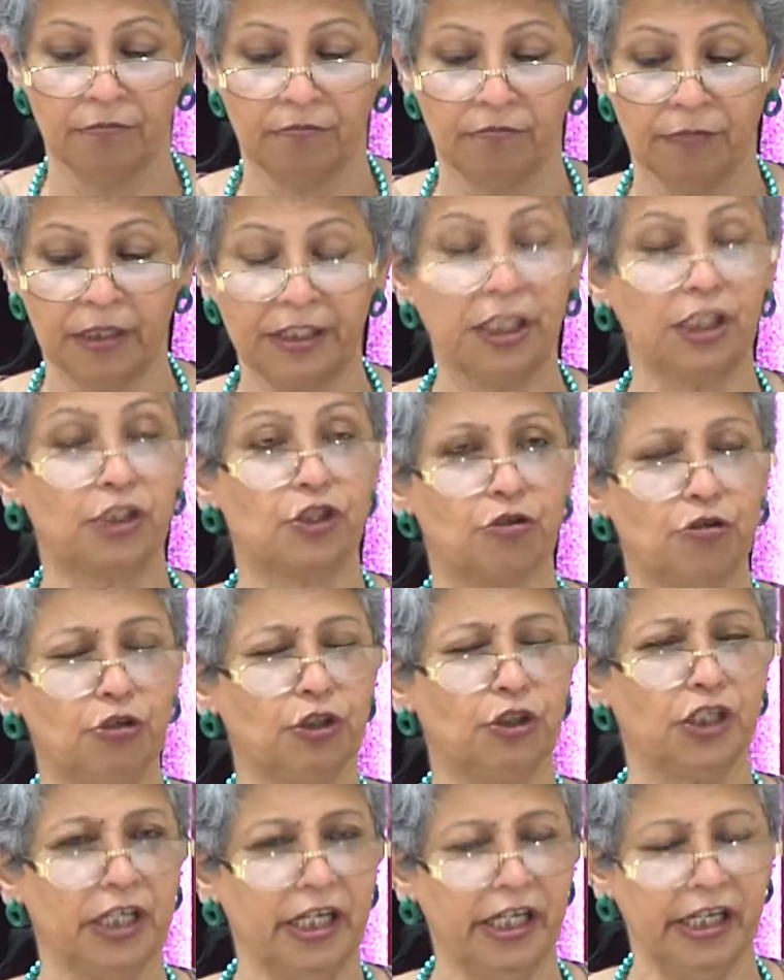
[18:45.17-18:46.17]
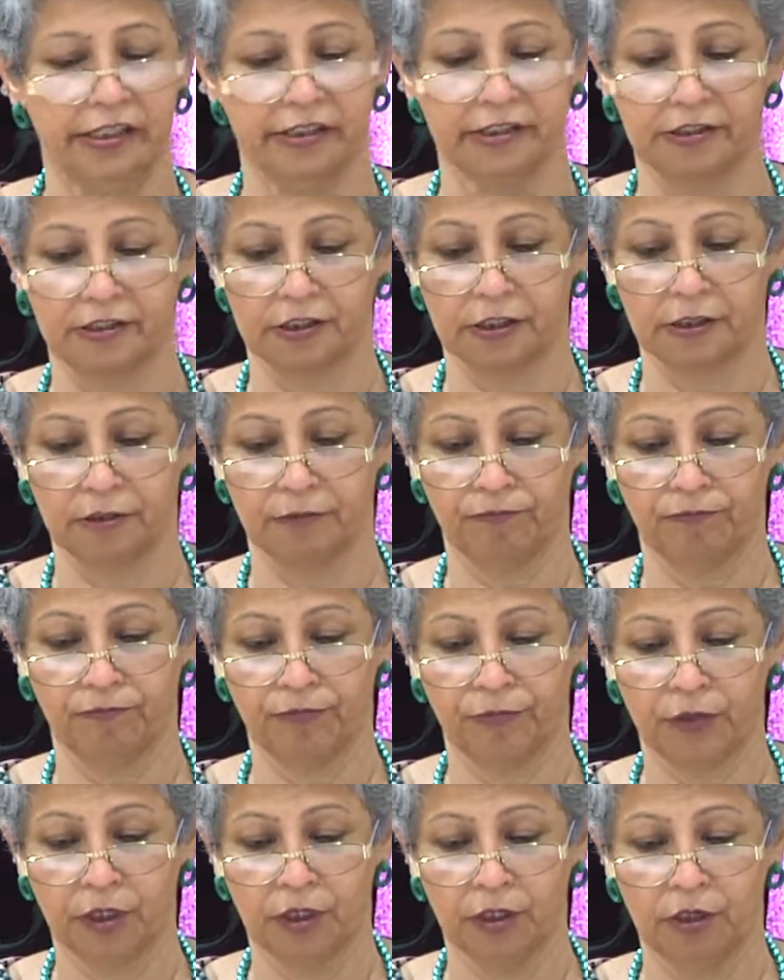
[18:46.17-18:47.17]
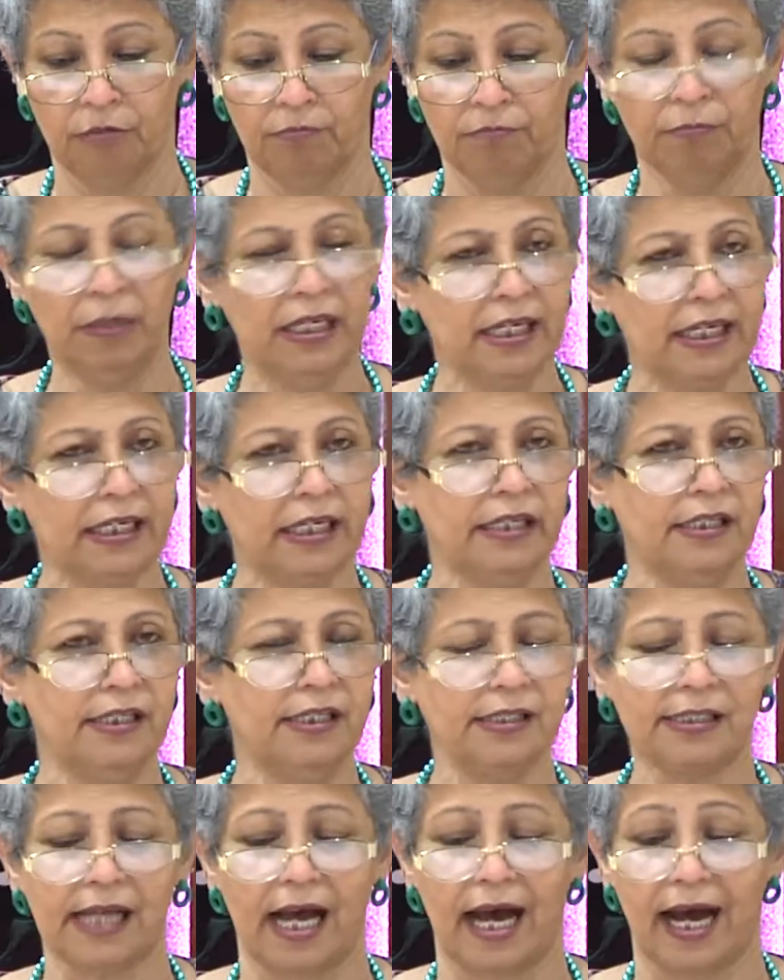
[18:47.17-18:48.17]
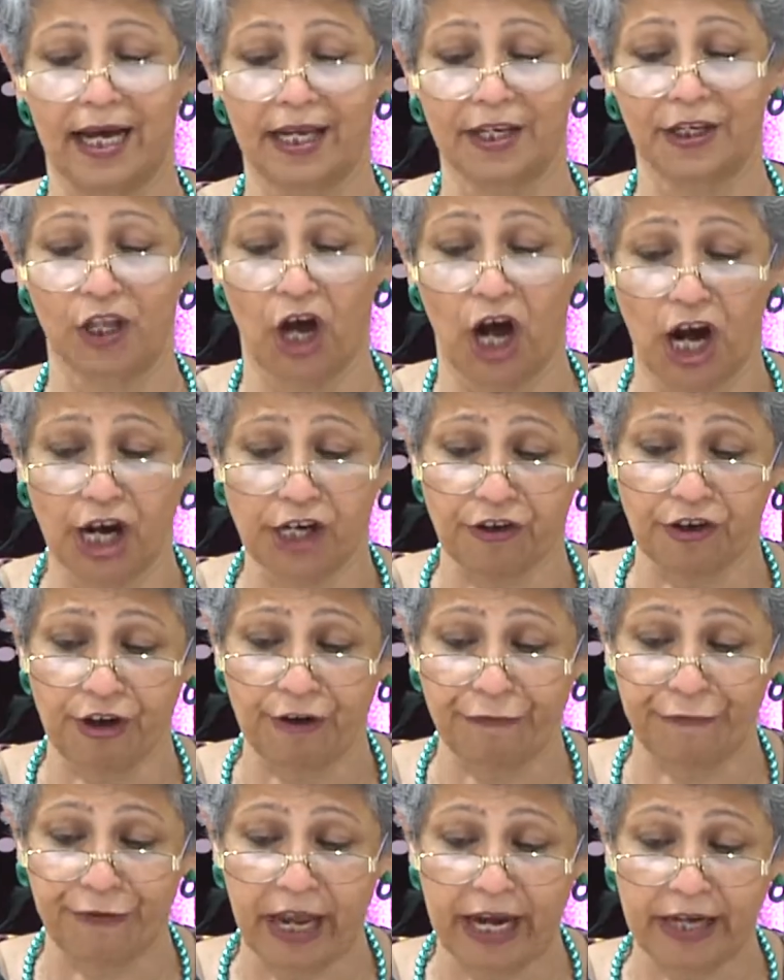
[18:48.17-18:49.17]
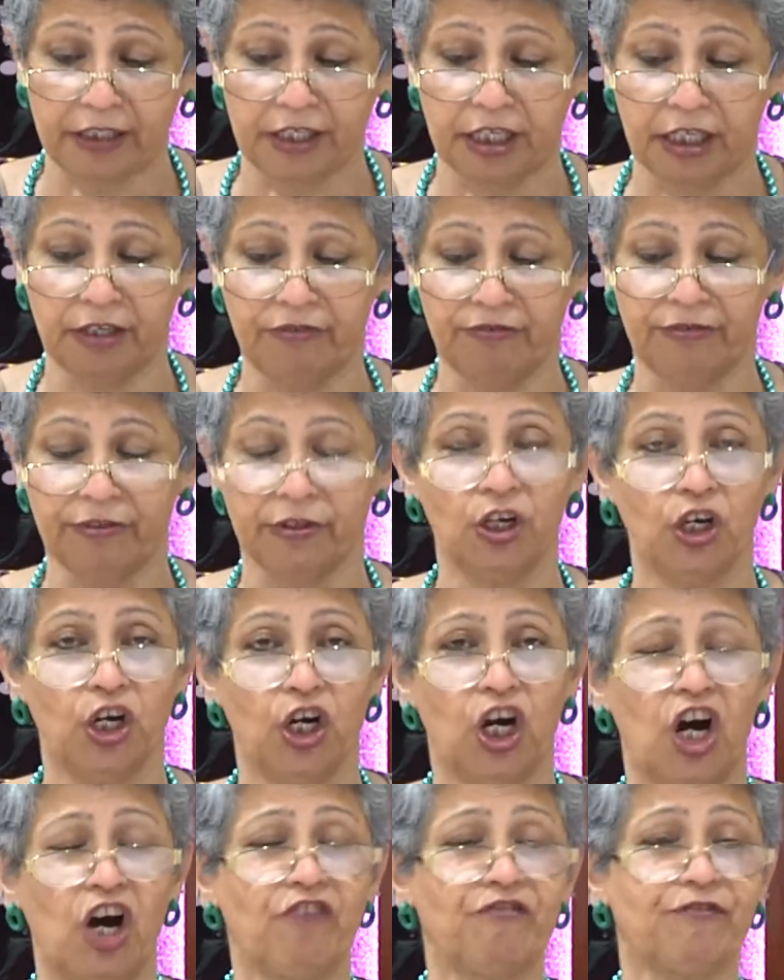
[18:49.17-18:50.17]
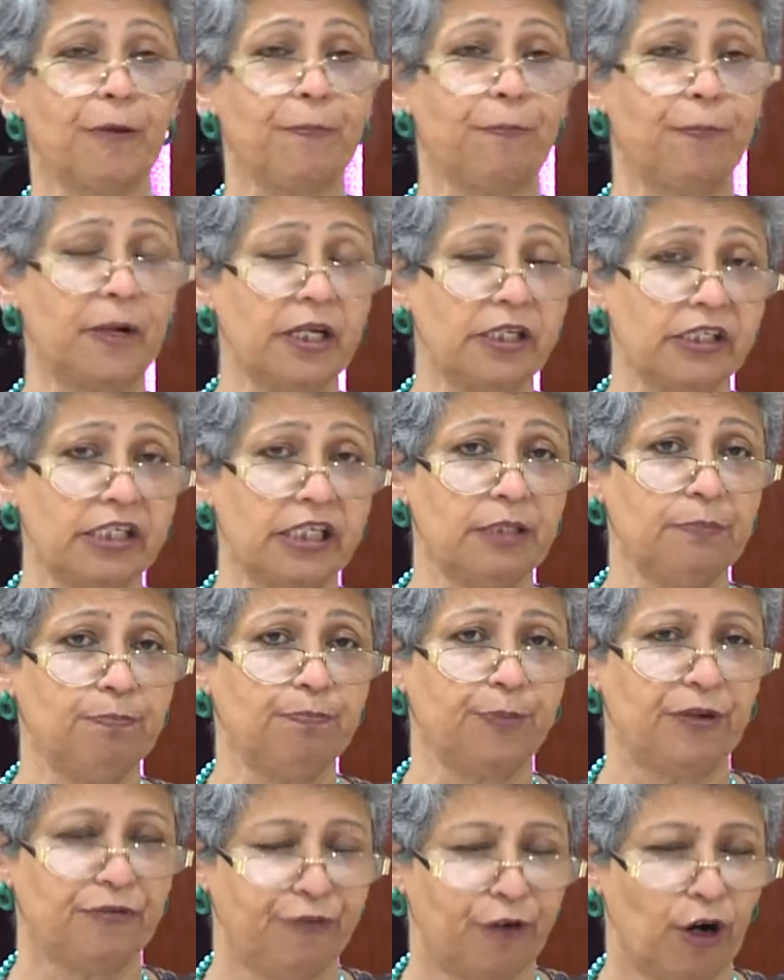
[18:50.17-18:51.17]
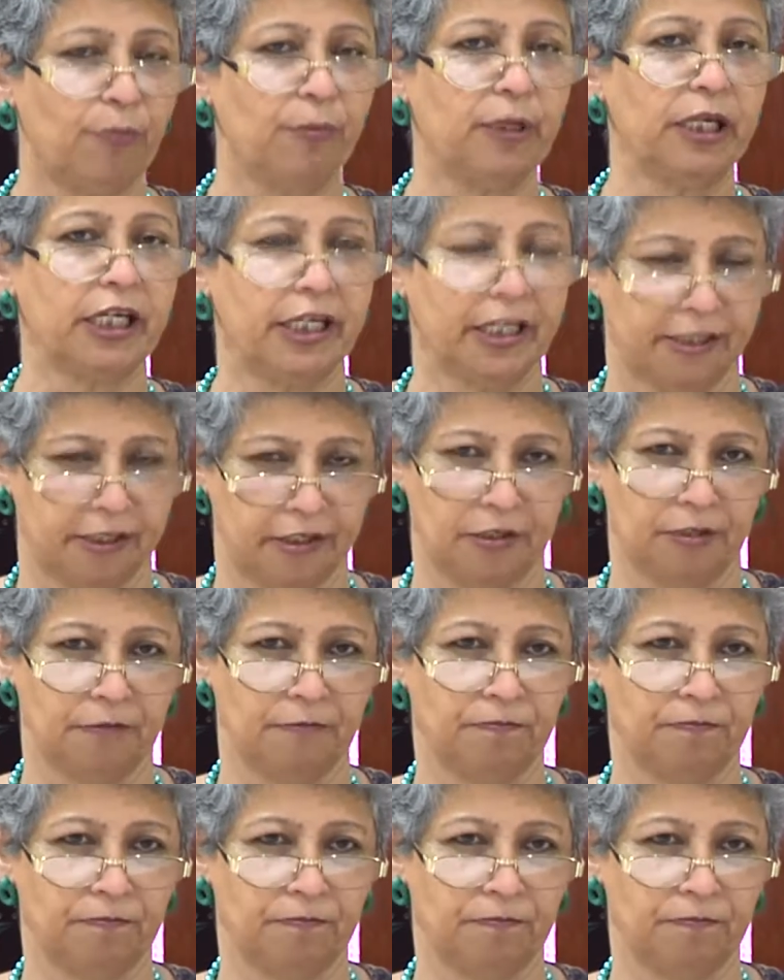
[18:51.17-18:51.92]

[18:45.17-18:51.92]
But the truth is, miracles are not reflective of the person performing it.